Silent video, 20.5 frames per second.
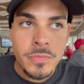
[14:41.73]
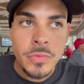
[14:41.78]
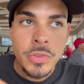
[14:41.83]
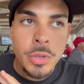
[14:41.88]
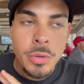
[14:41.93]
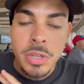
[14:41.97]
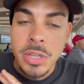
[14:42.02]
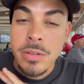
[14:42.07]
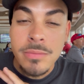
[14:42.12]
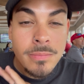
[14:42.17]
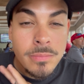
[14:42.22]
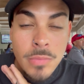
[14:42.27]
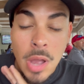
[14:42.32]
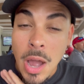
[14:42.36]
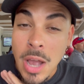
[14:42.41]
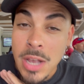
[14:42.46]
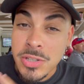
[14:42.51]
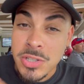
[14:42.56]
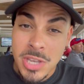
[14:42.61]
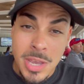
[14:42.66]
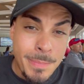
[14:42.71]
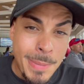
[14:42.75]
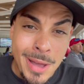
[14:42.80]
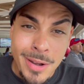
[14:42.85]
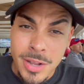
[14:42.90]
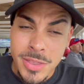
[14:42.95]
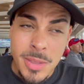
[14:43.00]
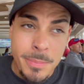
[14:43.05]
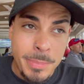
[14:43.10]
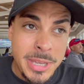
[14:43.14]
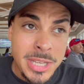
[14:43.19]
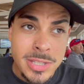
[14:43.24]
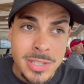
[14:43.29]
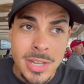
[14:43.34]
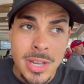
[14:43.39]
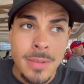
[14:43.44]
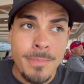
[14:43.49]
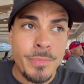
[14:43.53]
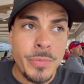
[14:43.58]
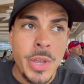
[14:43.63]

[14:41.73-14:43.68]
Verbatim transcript: You can uh, skip out on the pizza.